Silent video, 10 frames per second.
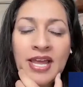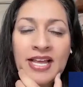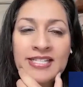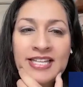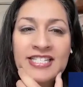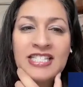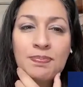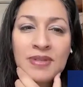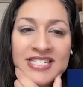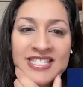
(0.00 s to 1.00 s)
it's the
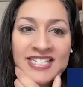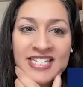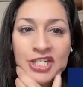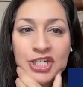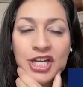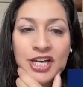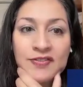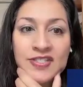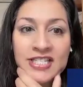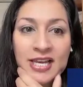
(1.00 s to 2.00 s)
explicit teaching
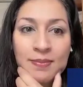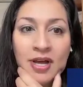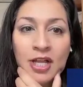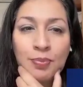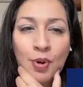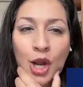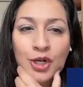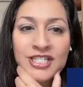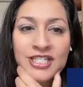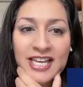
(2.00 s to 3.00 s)
of schema,
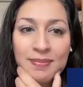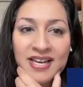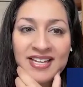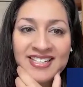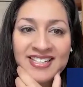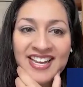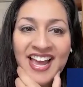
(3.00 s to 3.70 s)
broader schema,